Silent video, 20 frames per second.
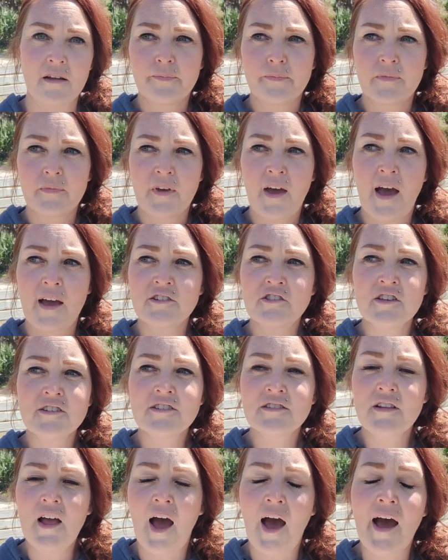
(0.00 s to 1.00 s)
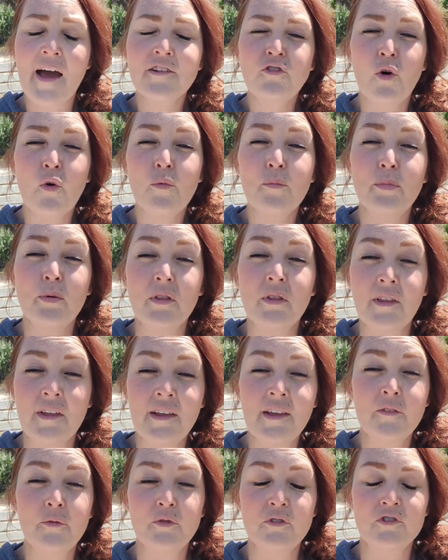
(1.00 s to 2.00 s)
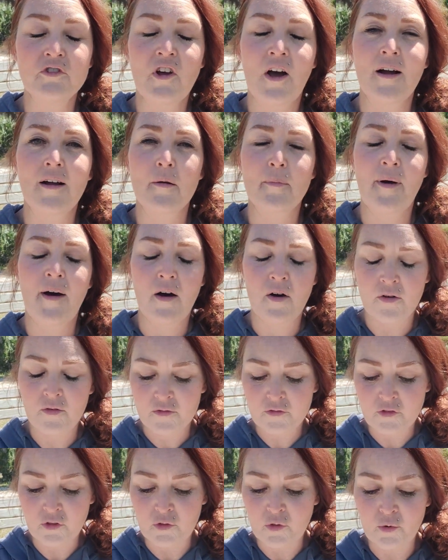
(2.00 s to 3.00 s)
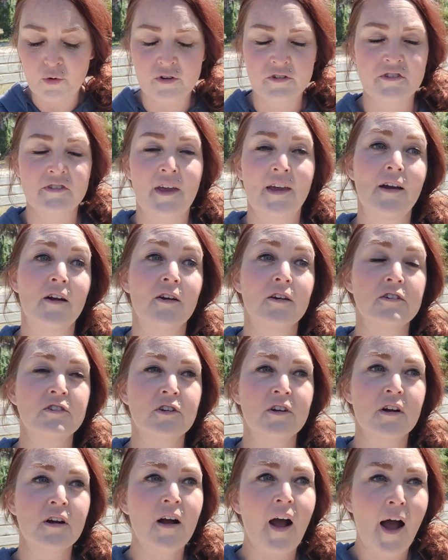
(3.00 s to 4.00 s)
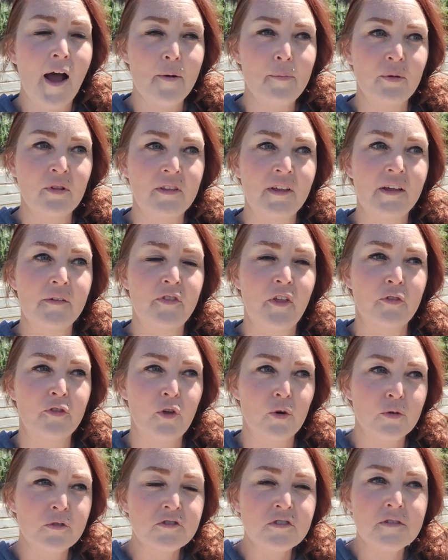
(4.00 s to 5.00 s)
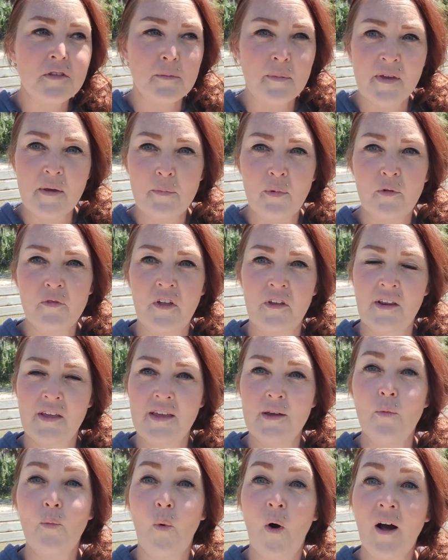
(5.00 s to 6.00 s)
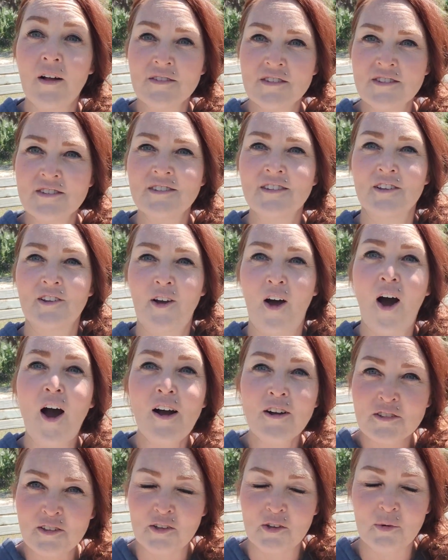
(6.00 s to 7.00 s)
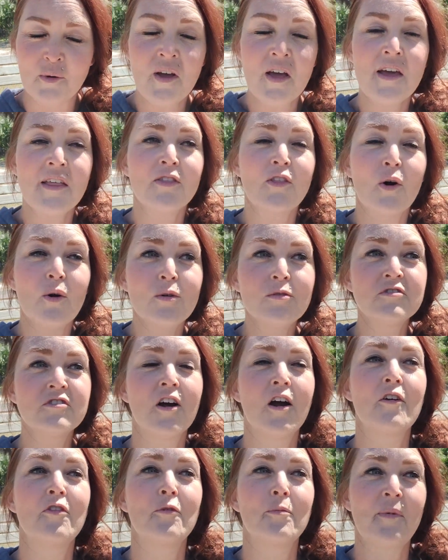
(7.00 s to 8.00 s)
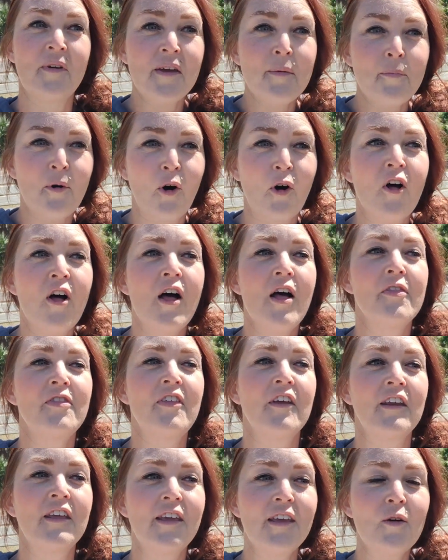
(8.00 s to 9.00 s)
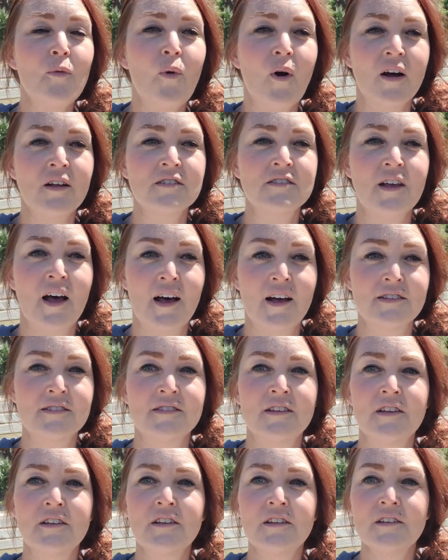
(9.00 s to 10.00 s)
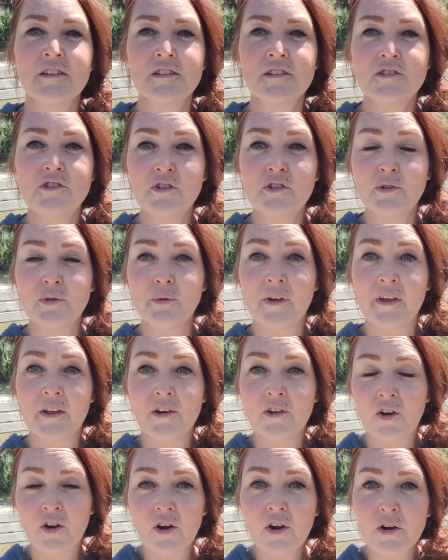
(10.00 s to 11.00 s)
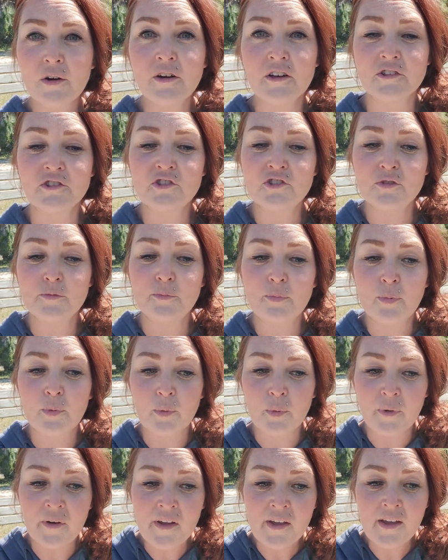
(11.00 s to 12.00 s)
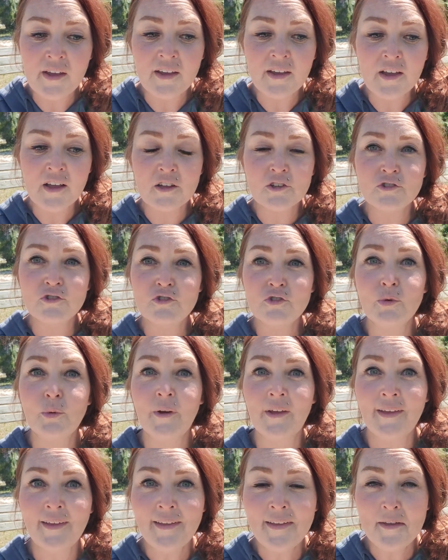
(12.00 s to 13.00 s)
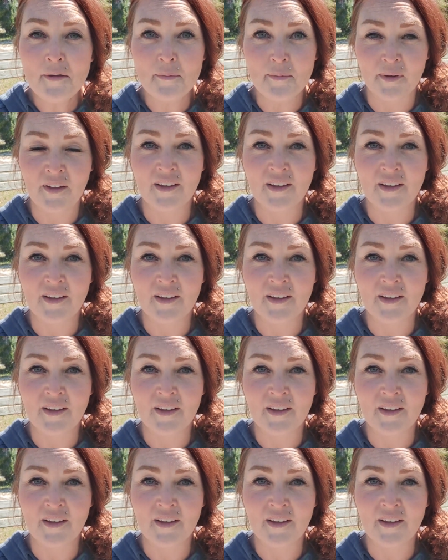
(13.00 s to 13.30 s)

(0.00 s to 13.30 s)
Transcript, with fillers: I just I don't believe when you talk about the Lord's character, I believe that those are the people that he wants to talk to. Those are the people that he wants us to encourage, to bring to him.